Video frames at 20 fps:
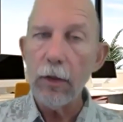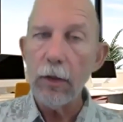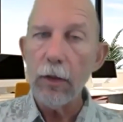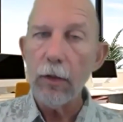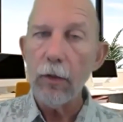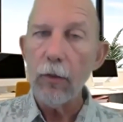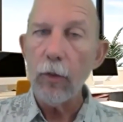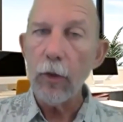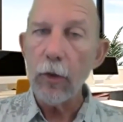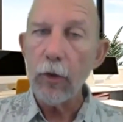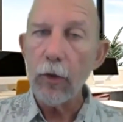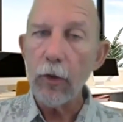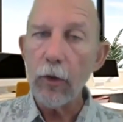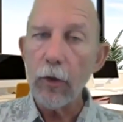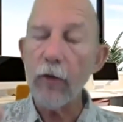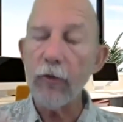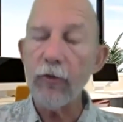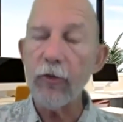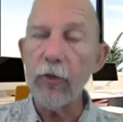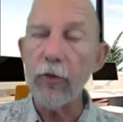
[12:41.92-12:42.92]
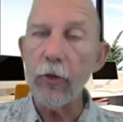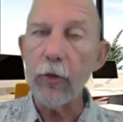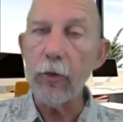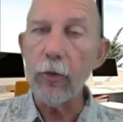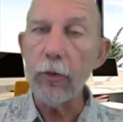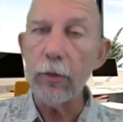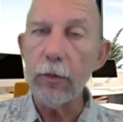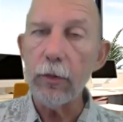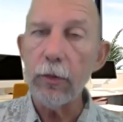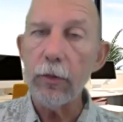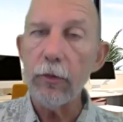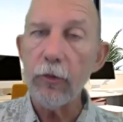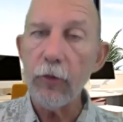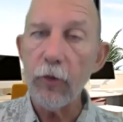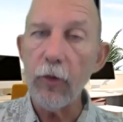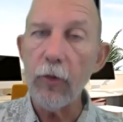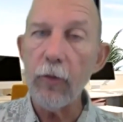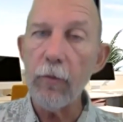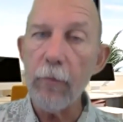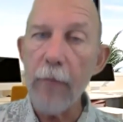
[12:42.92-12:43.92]
will cause you
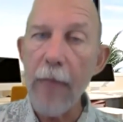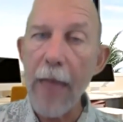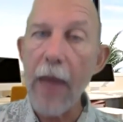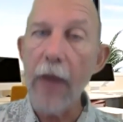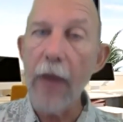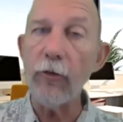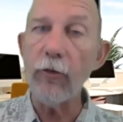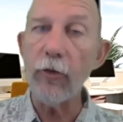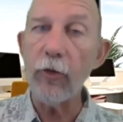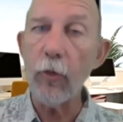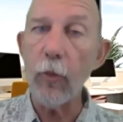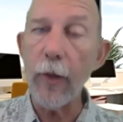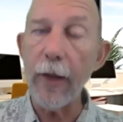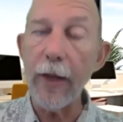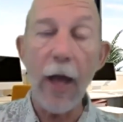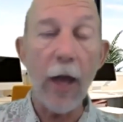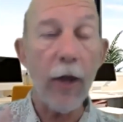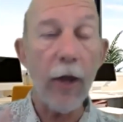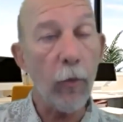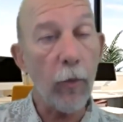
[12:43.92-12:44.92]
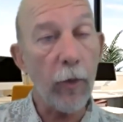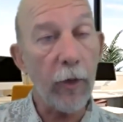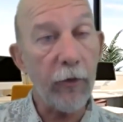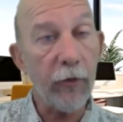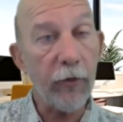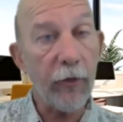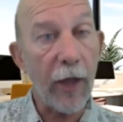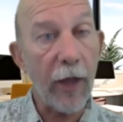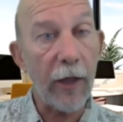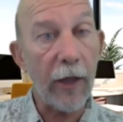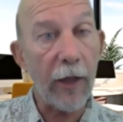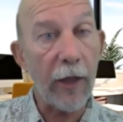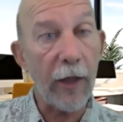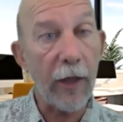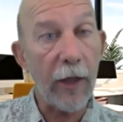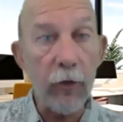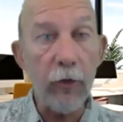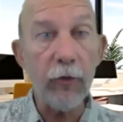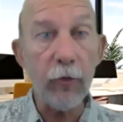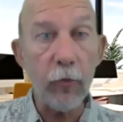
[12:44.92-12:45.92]
to manage your weight. I don't want to say
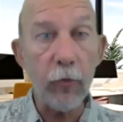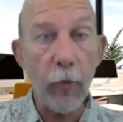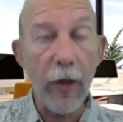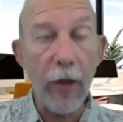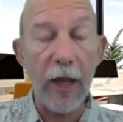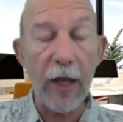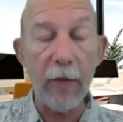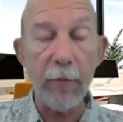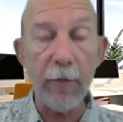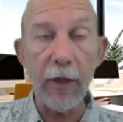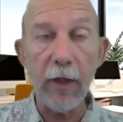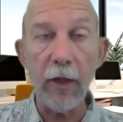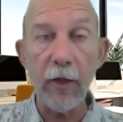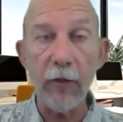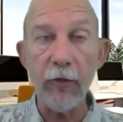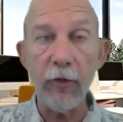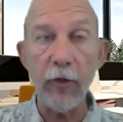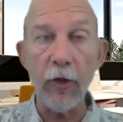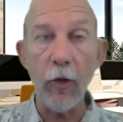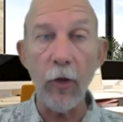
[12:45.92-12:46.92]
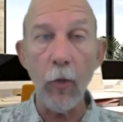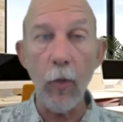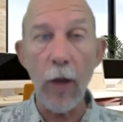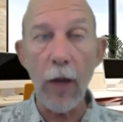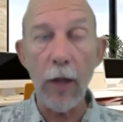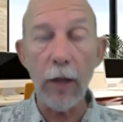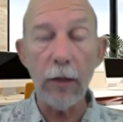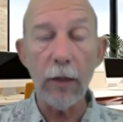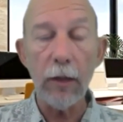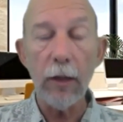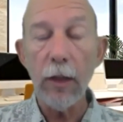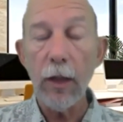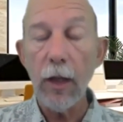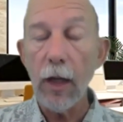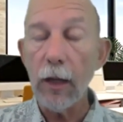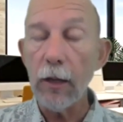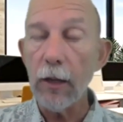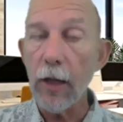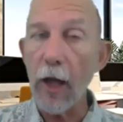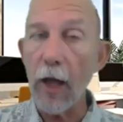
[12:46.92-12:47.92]
lose weight, because you know what?
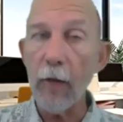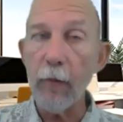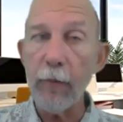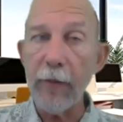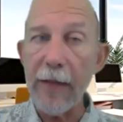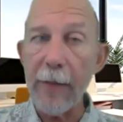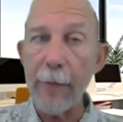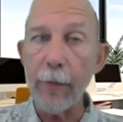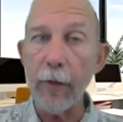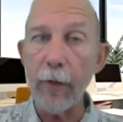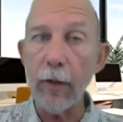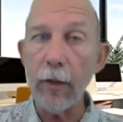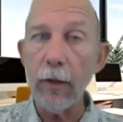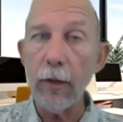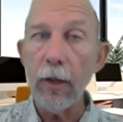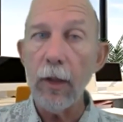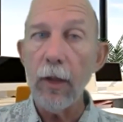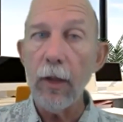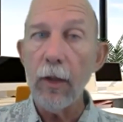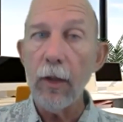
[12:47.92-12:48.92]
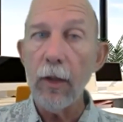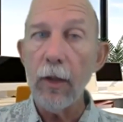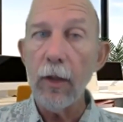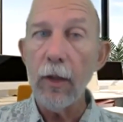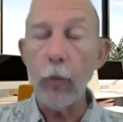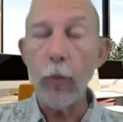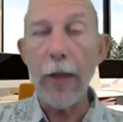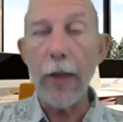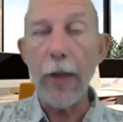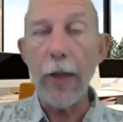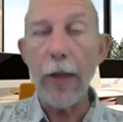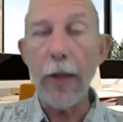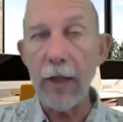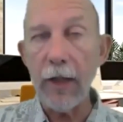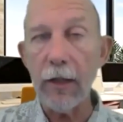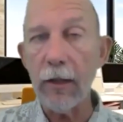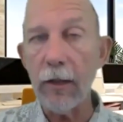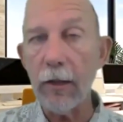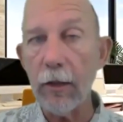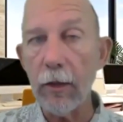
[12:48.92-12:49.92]
A lot of people said, well, I
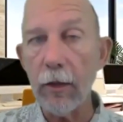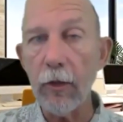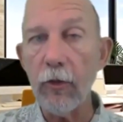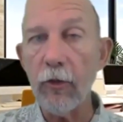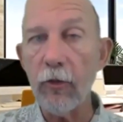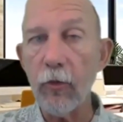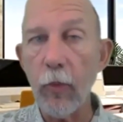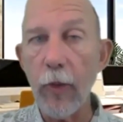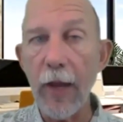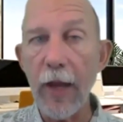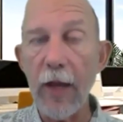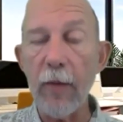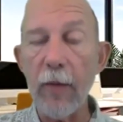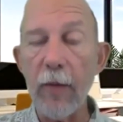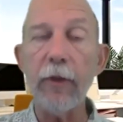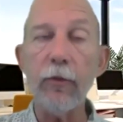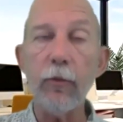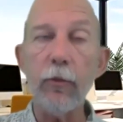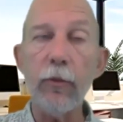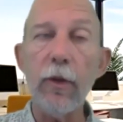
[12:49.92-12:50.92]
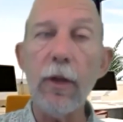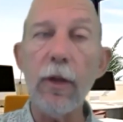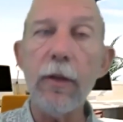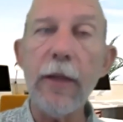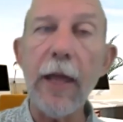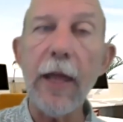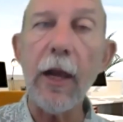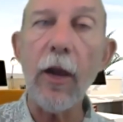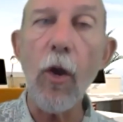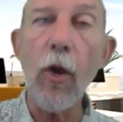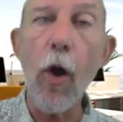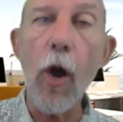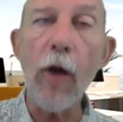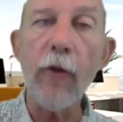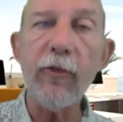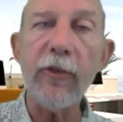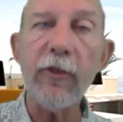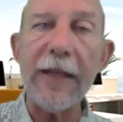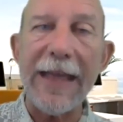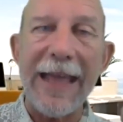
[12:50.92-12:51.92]
didn't lose weight, but they
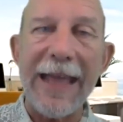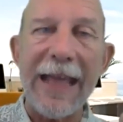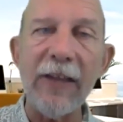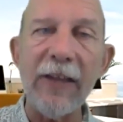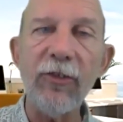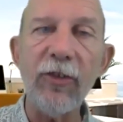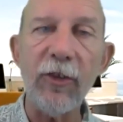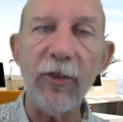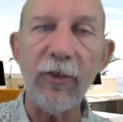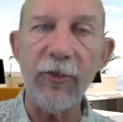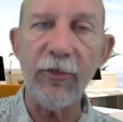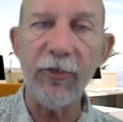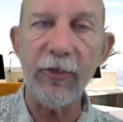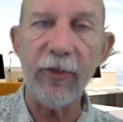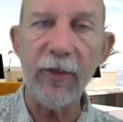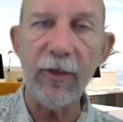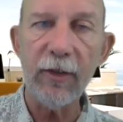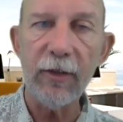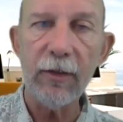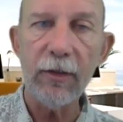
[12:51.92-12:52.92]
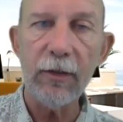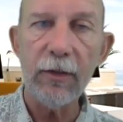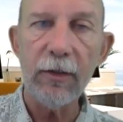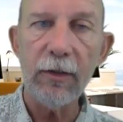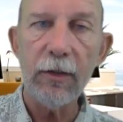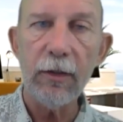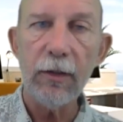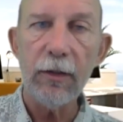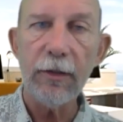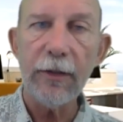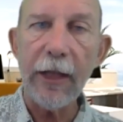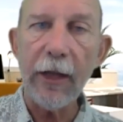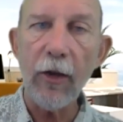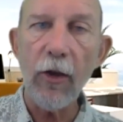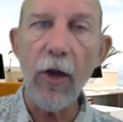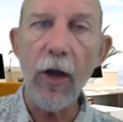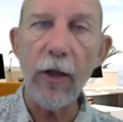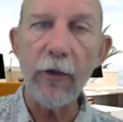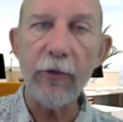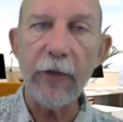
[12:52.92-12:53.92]
lost inches. They
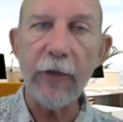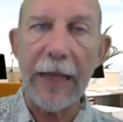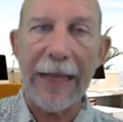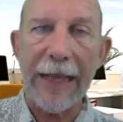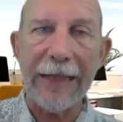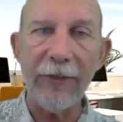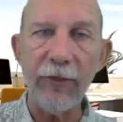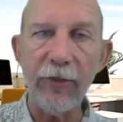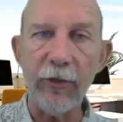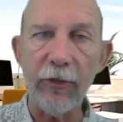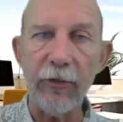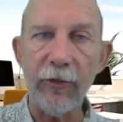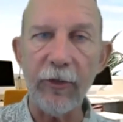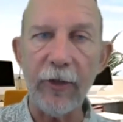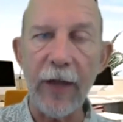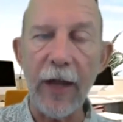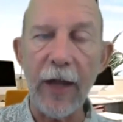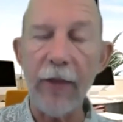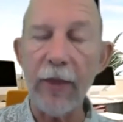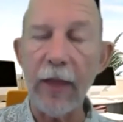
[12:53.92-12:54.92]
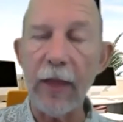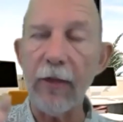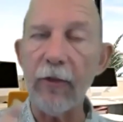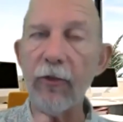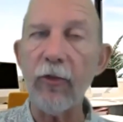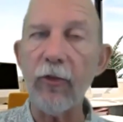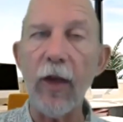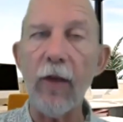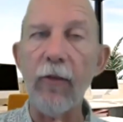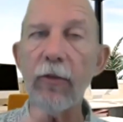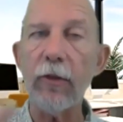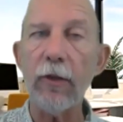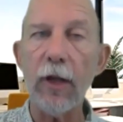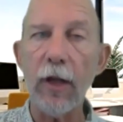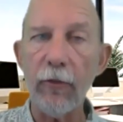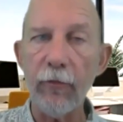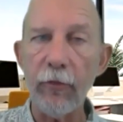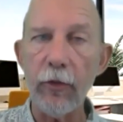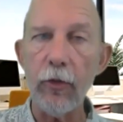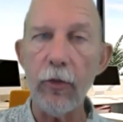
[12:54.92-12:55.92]
lost inches. And I think several
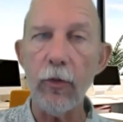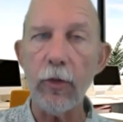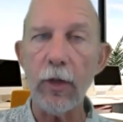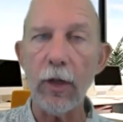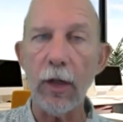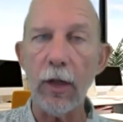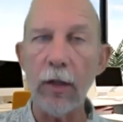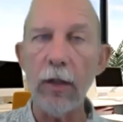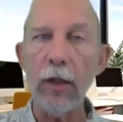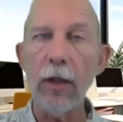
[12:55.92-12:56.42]
of you can